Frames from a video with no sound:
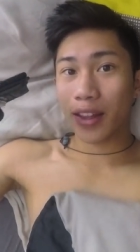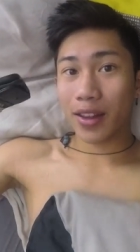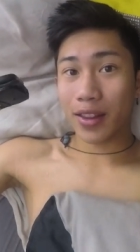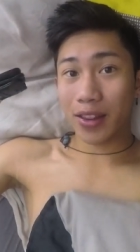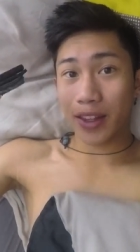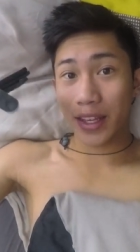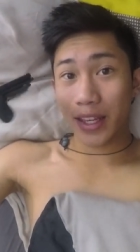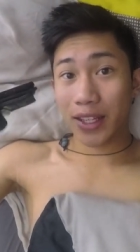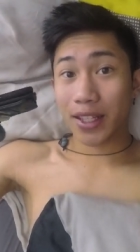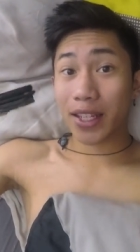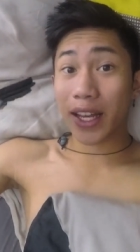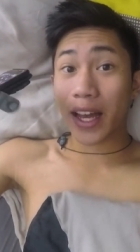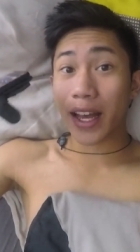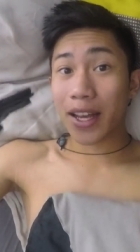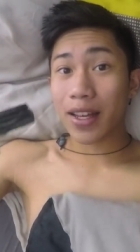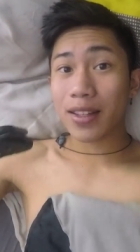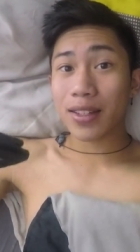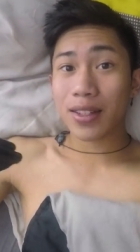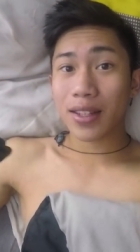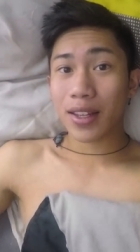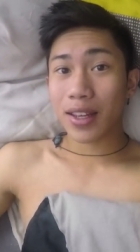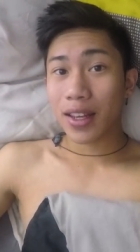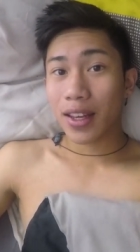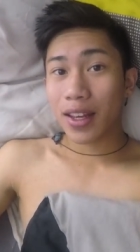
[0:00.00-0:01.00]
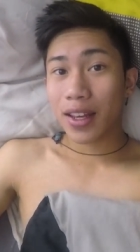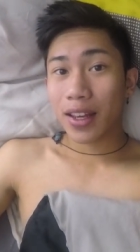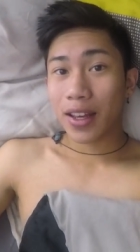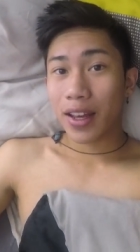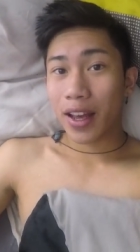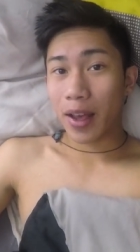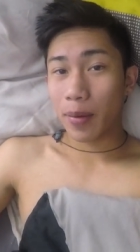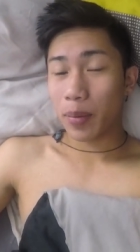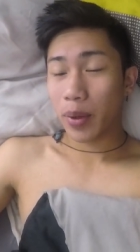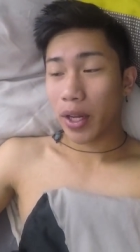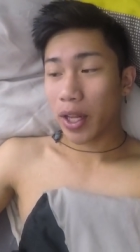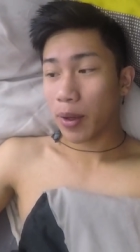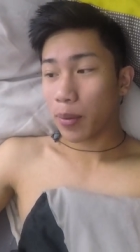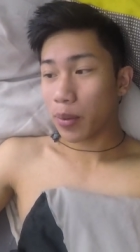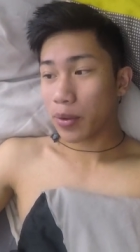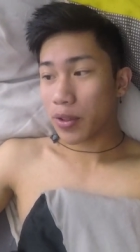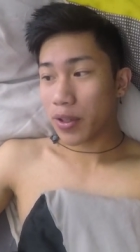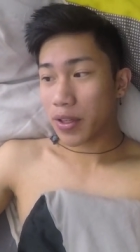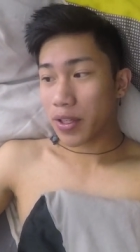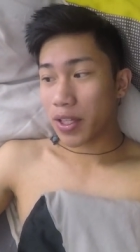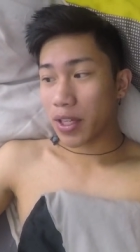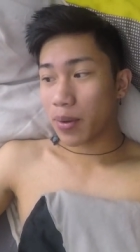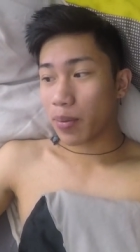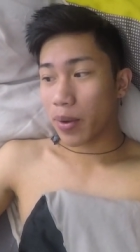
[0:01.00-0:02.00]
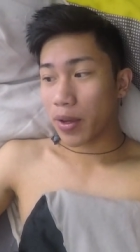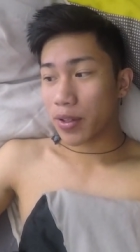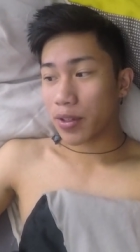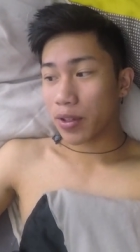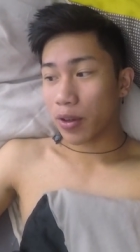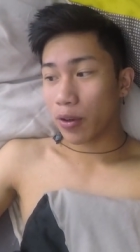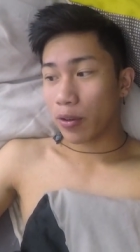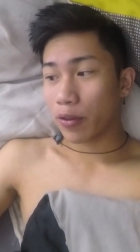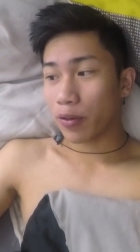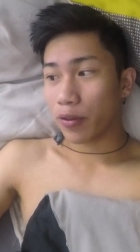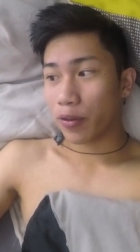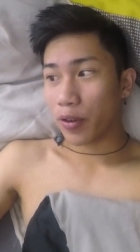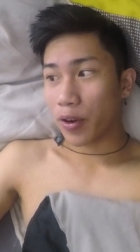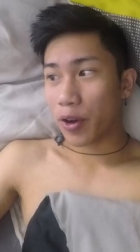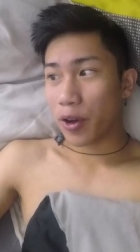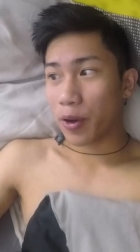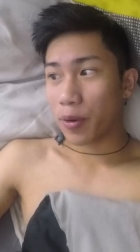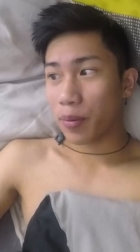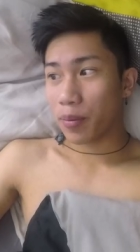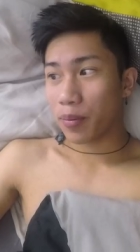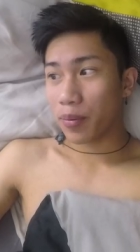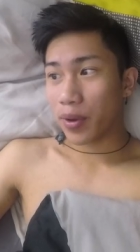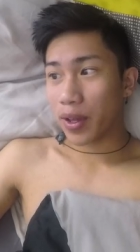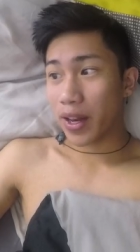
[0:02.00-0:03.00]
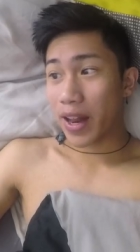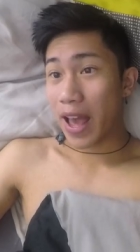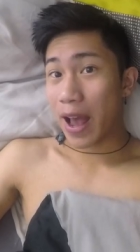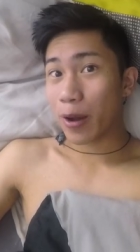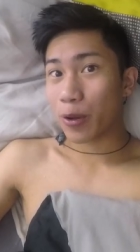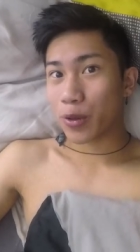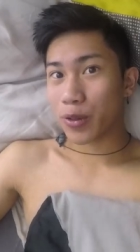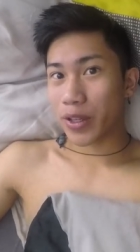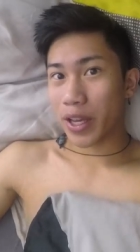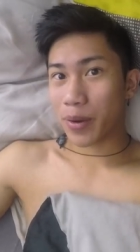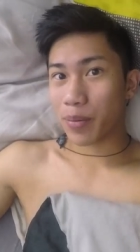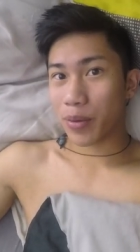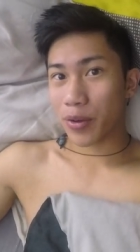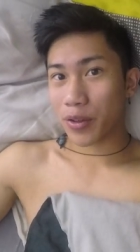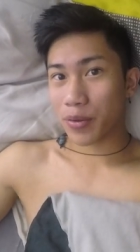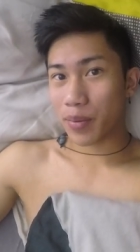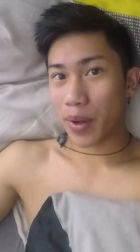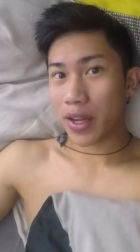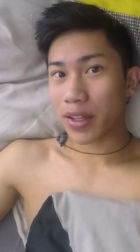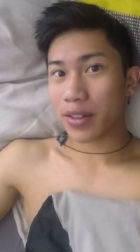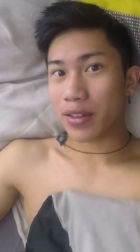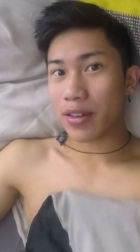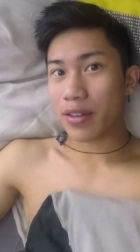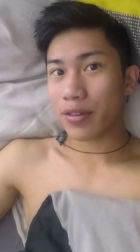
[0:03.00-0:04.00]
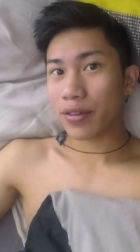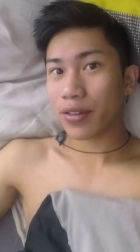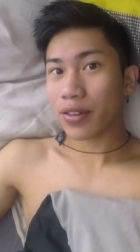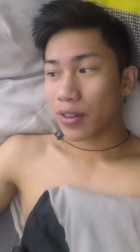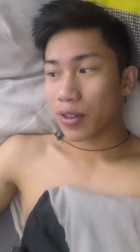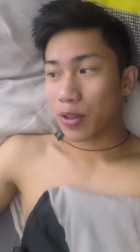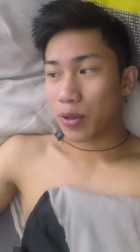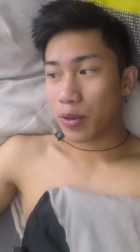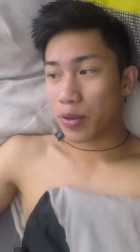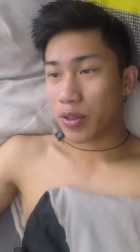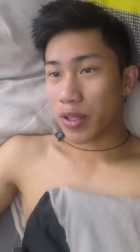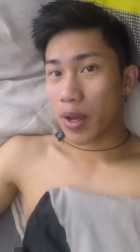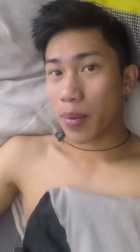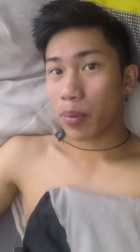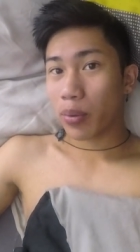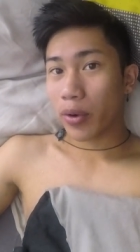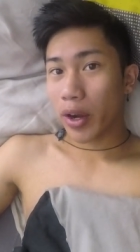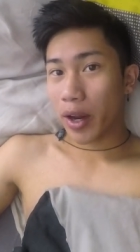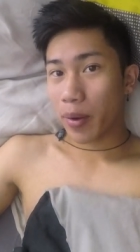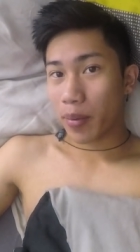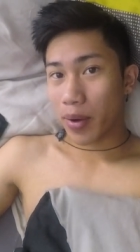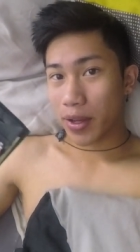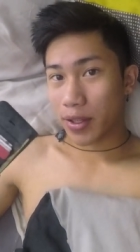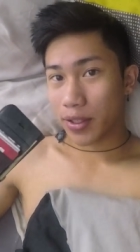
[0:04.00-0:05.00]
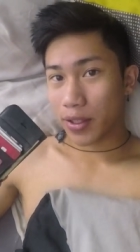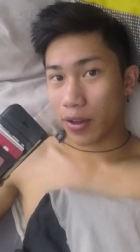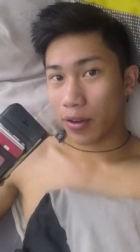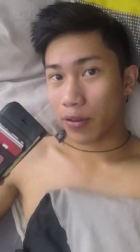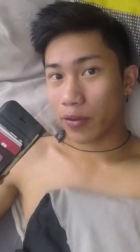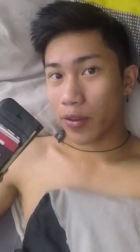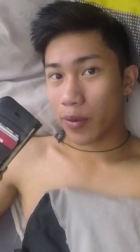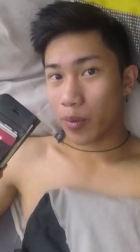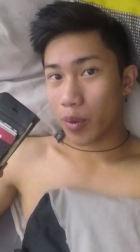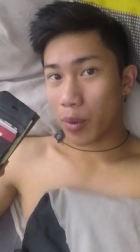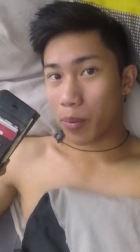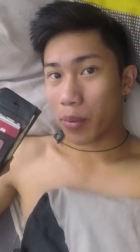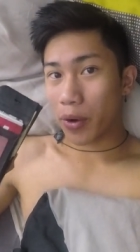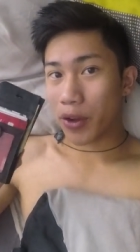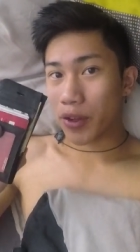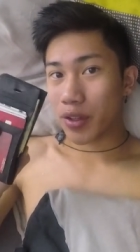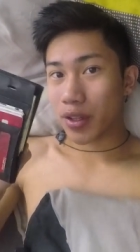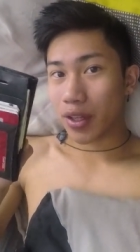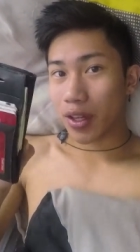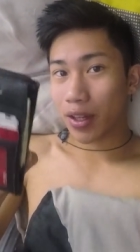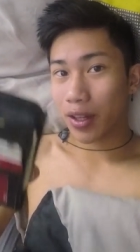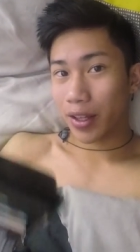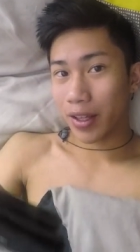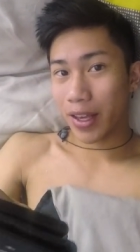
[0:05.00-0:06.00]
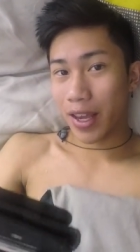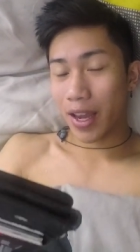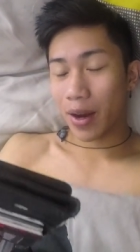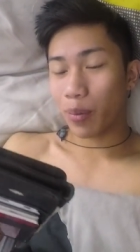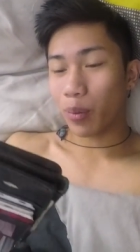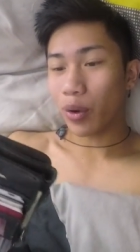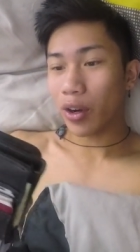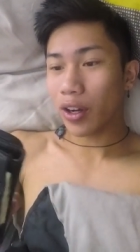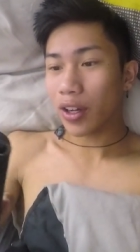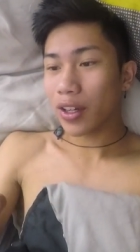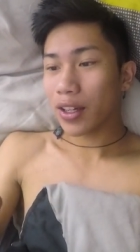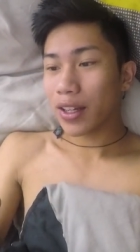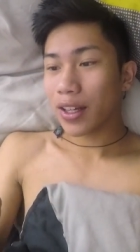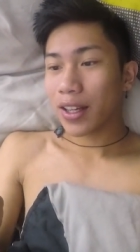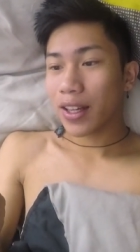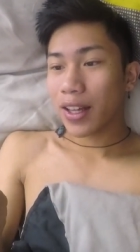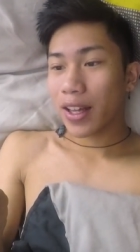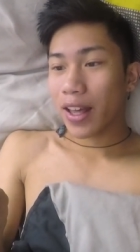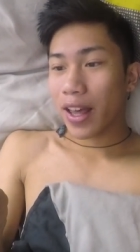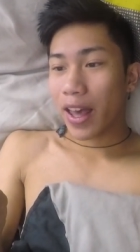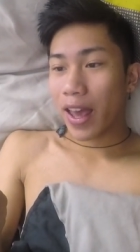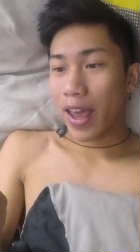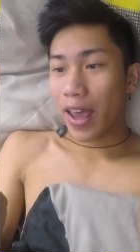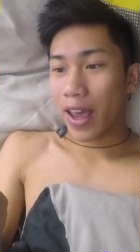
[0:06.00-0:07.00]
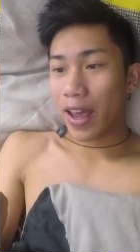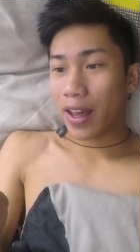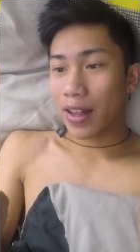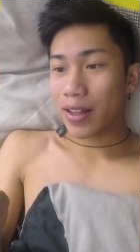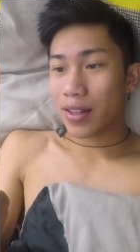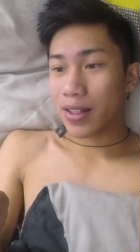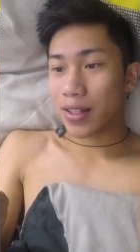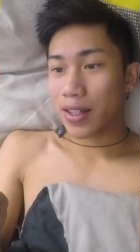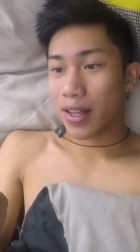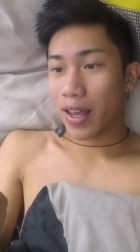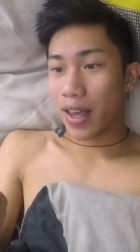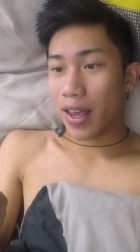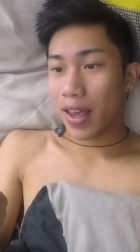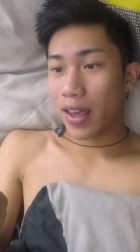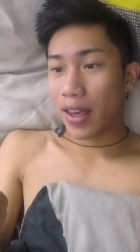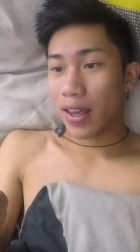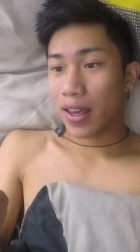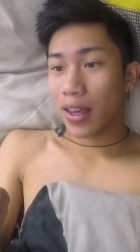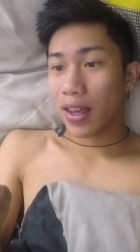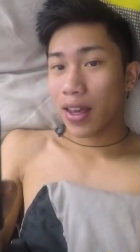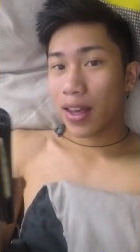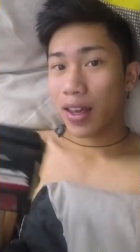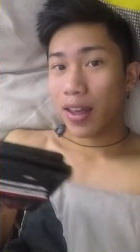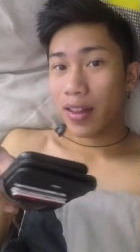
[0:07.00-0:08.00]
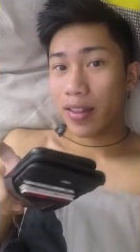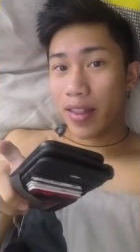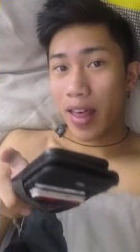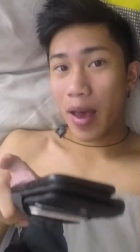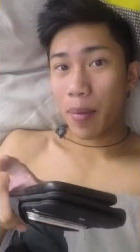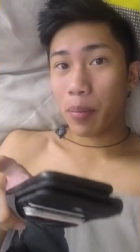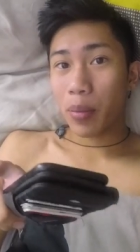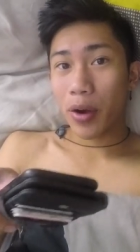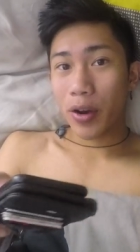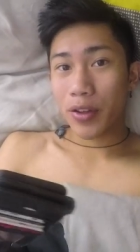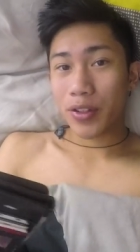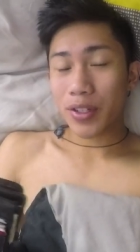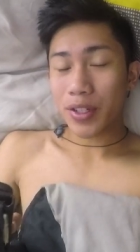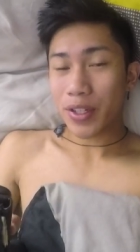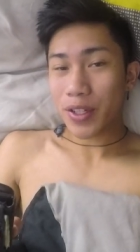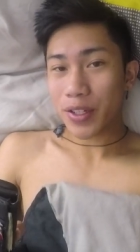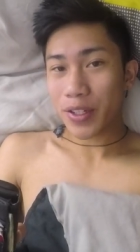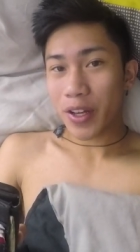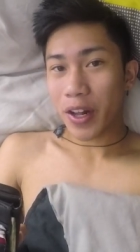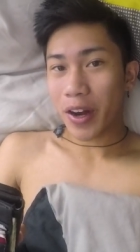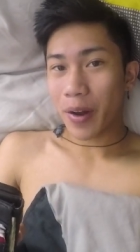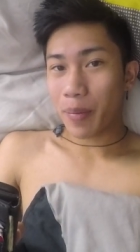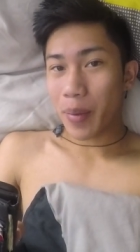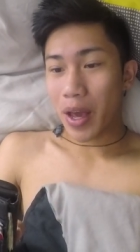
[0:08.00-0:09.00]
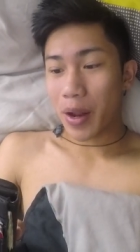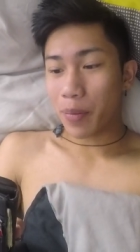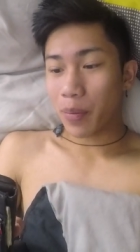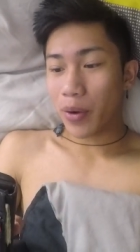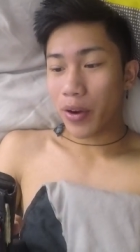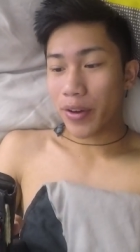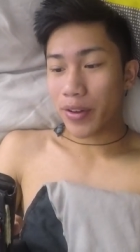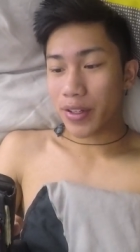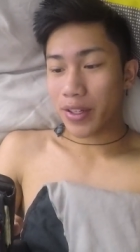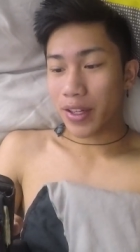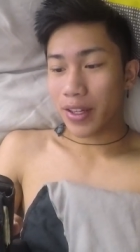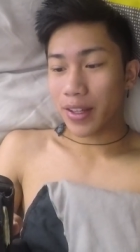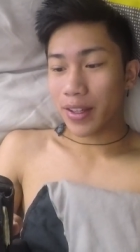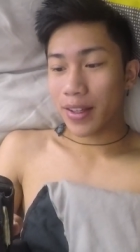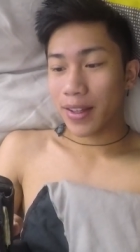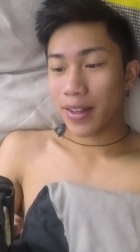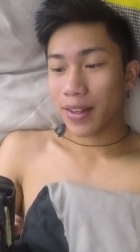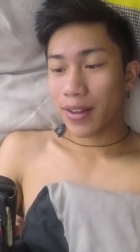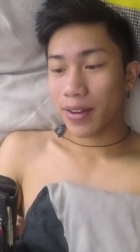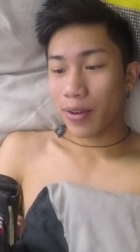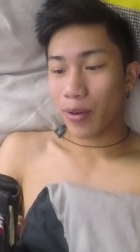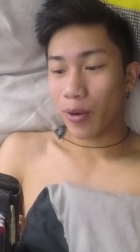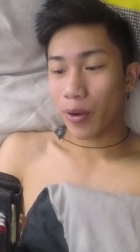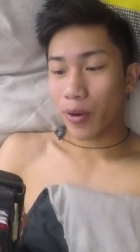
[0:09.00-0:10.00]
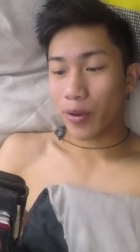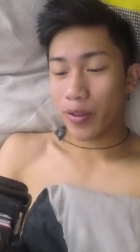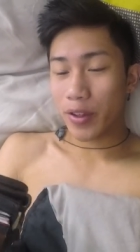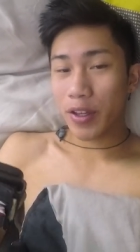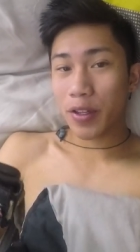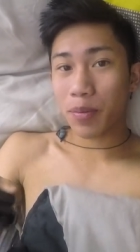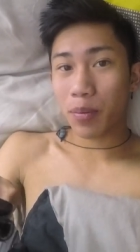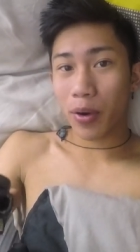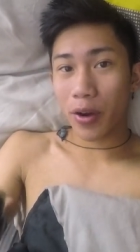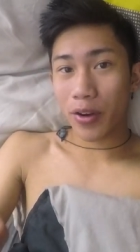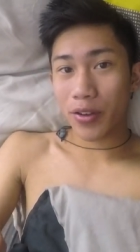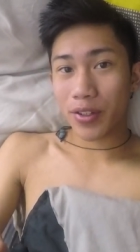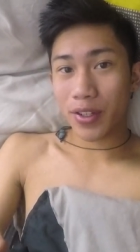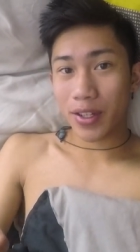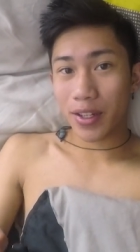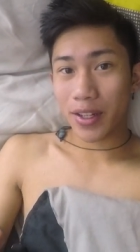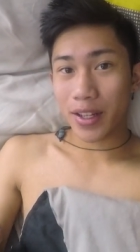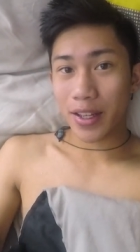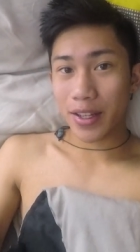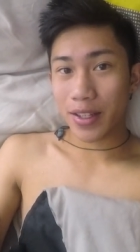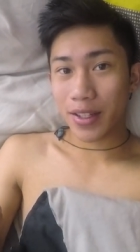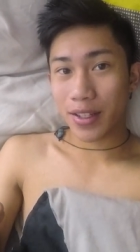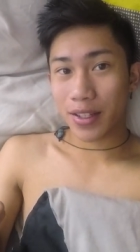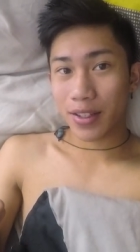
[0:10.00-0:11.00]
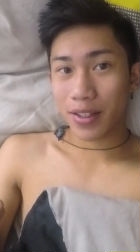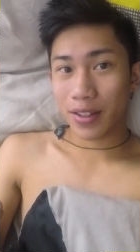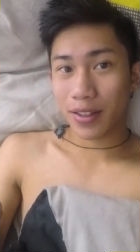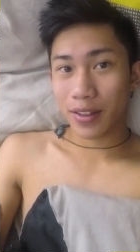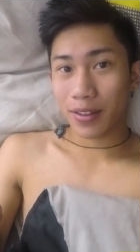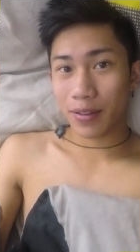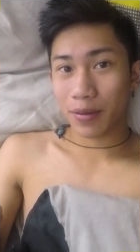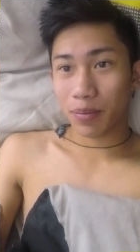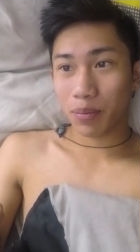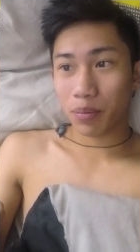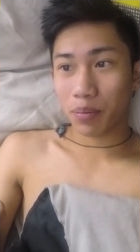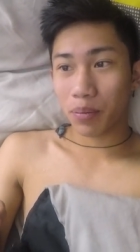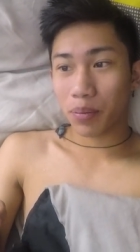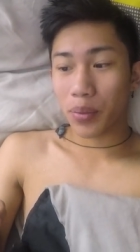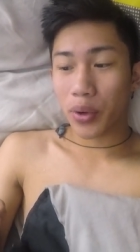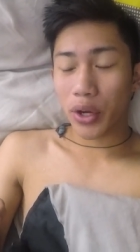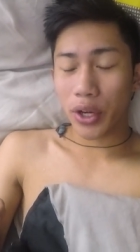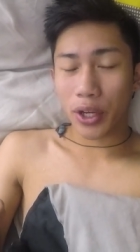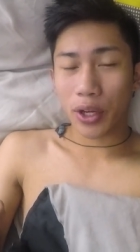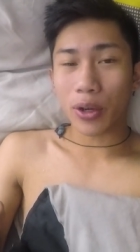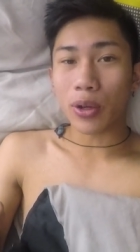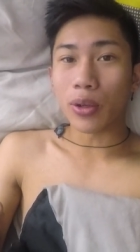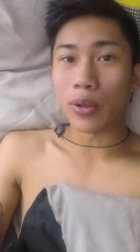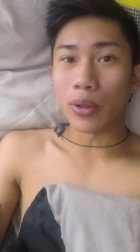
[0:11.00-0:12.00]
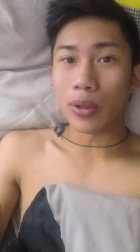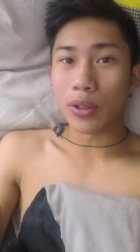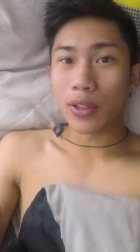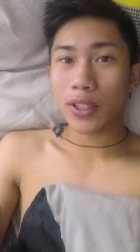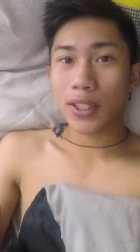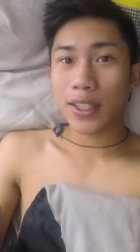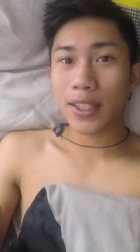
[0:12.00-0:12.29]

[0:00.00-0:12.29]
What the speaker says: these eyes. I've been able to see myself from an outside perspective, to separate myself from the person in the camera and say, that person is not a bad person, or this person is pretty cool.